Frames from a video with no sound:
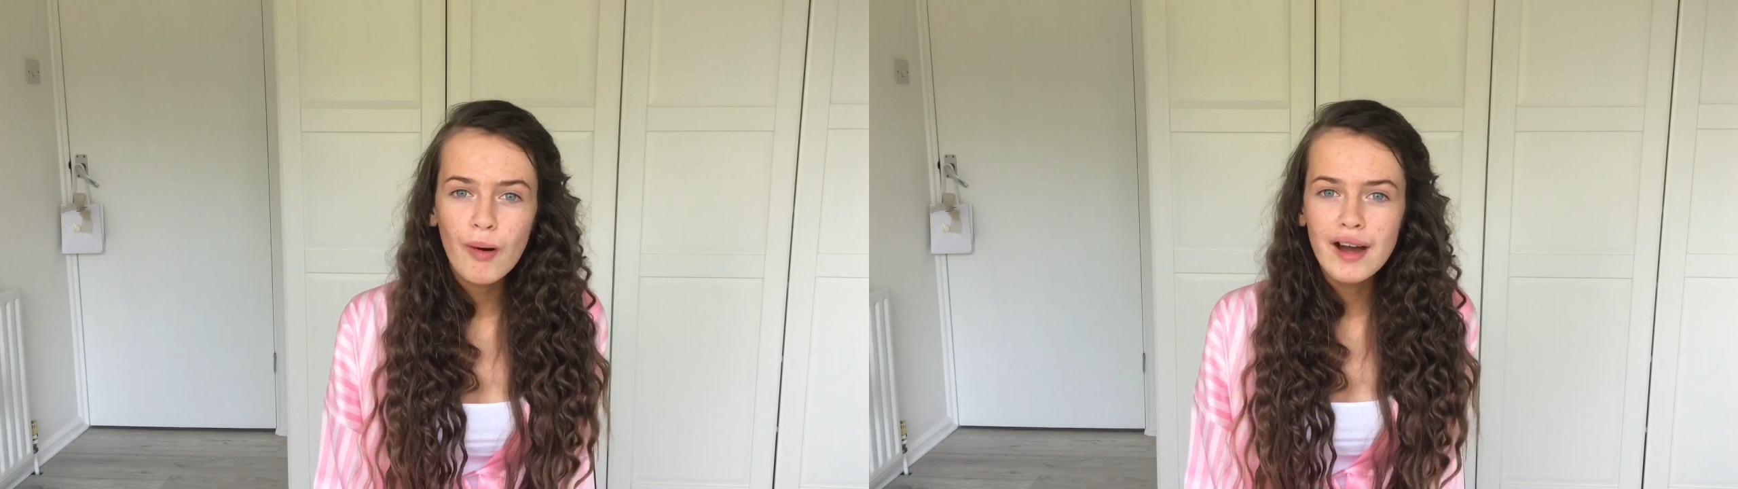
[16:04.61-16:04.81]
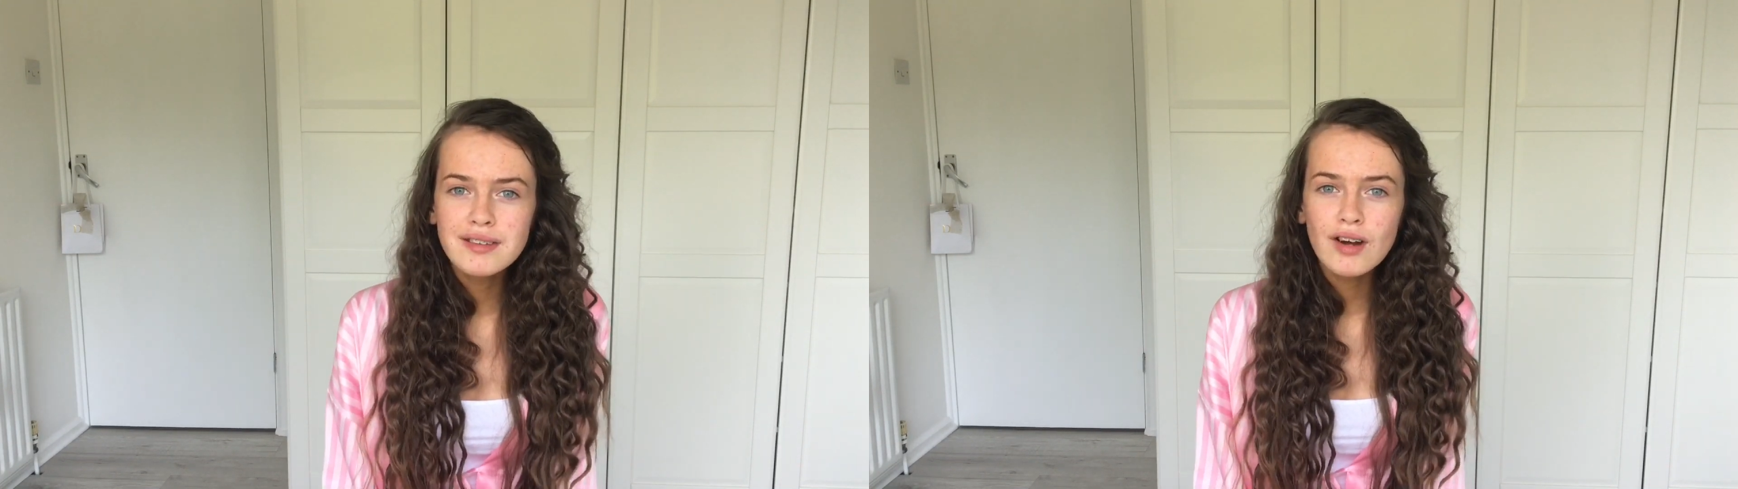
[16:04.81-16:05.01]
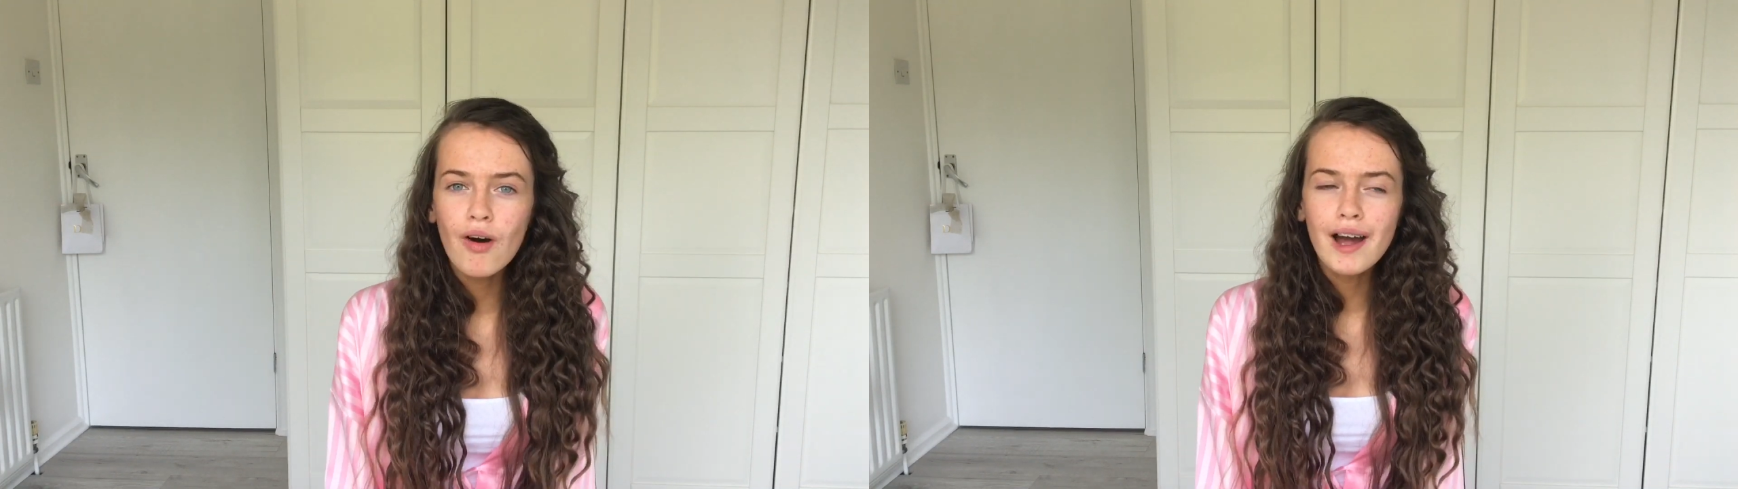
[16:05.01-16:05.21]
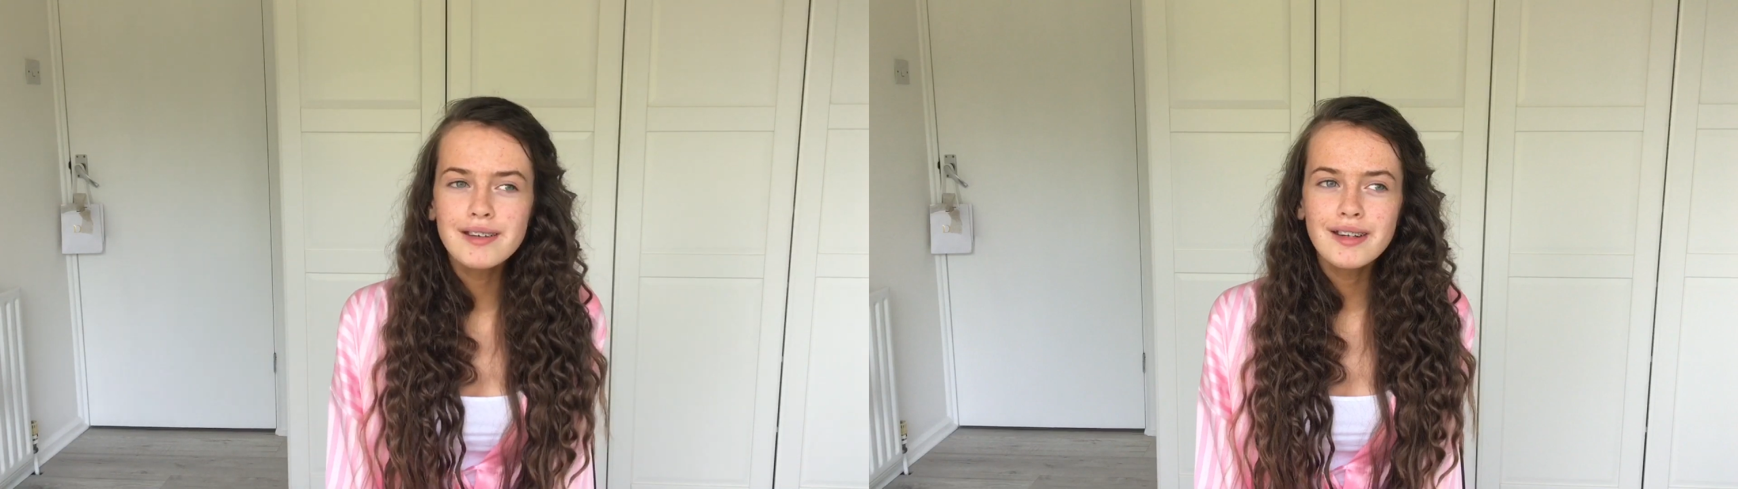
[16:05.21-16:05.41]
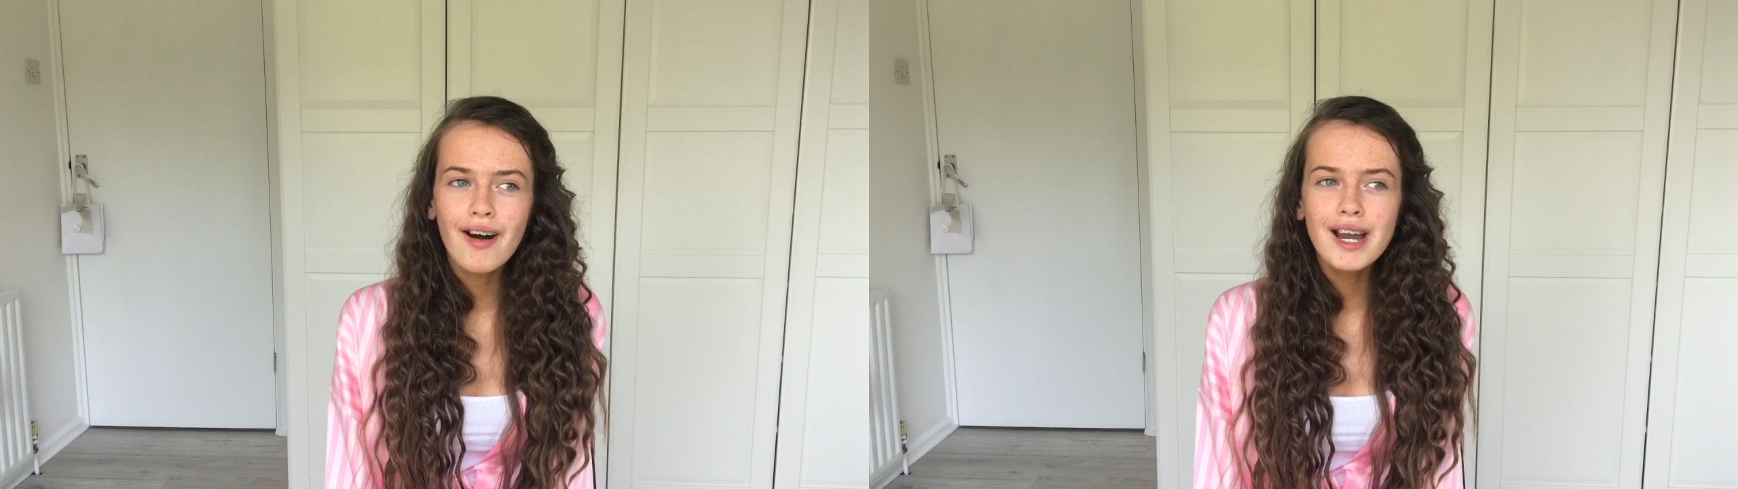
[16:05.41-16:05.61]
But I don't know,
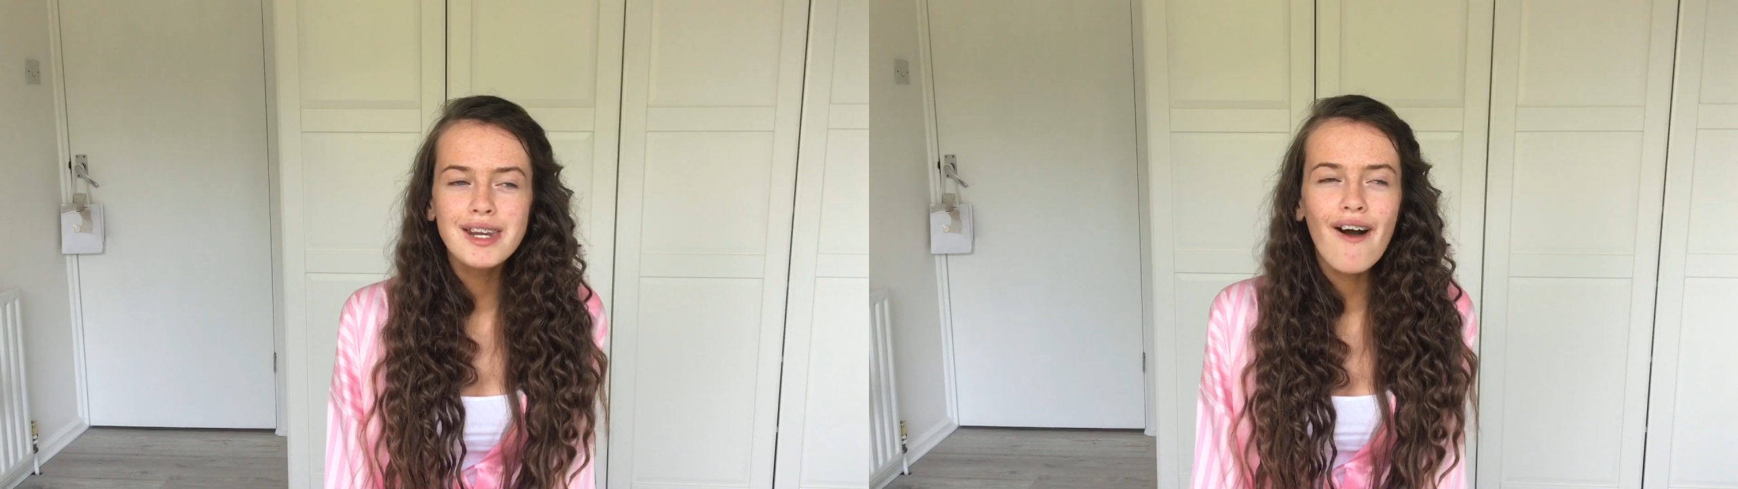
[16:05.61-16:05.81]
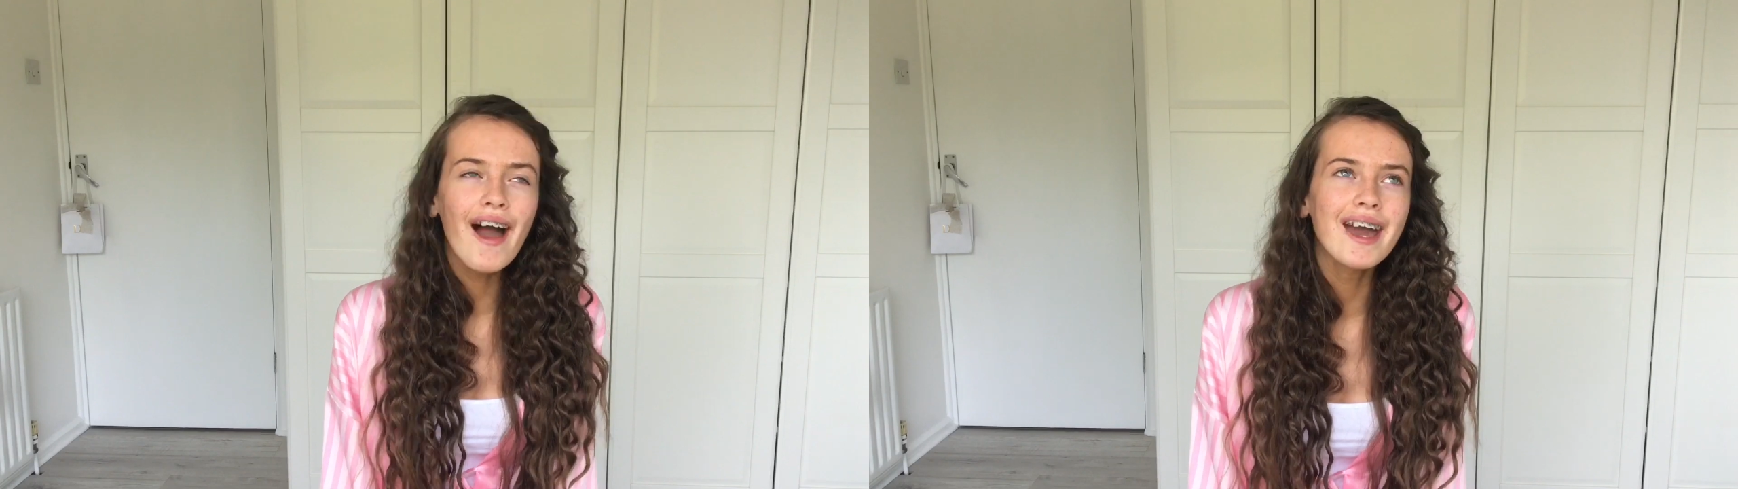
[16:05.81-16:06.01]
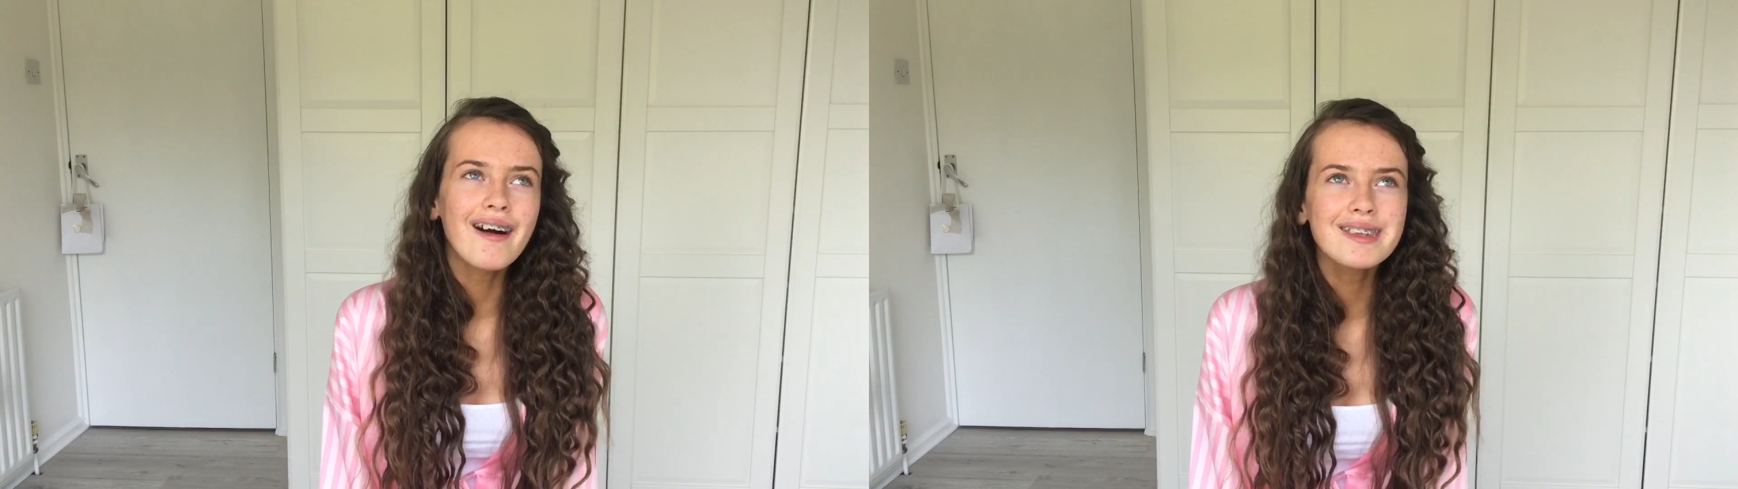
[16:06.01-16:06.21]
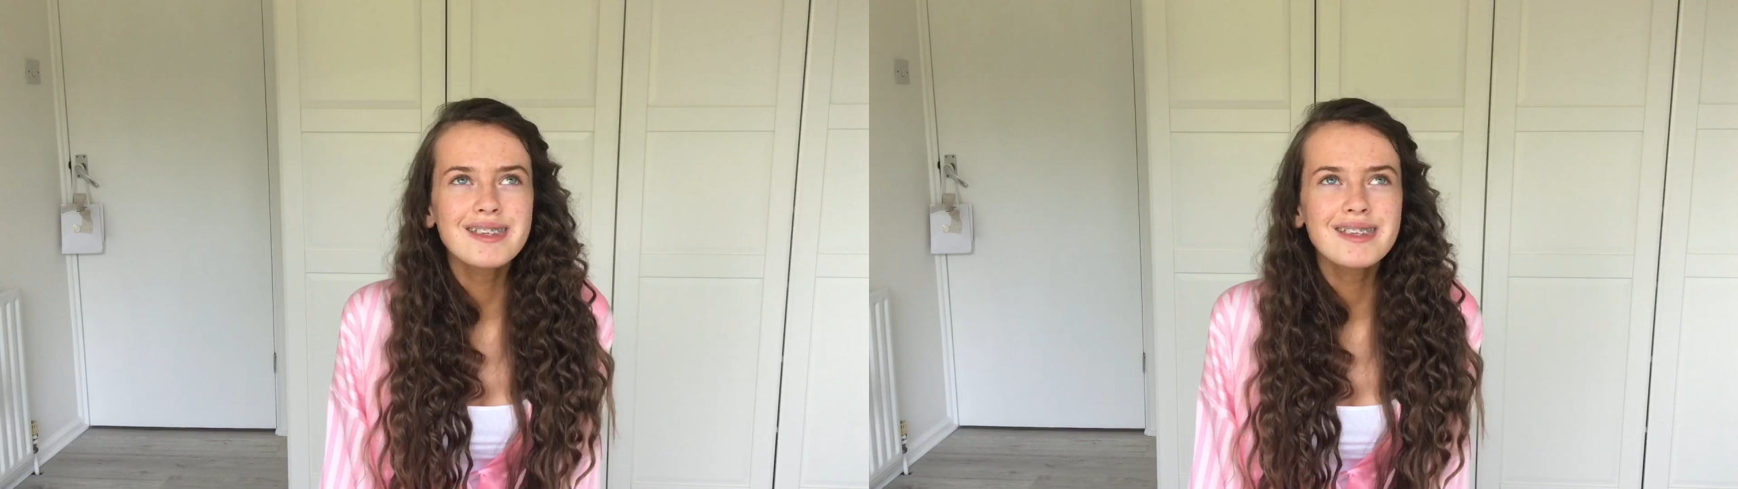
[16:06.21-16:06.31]
I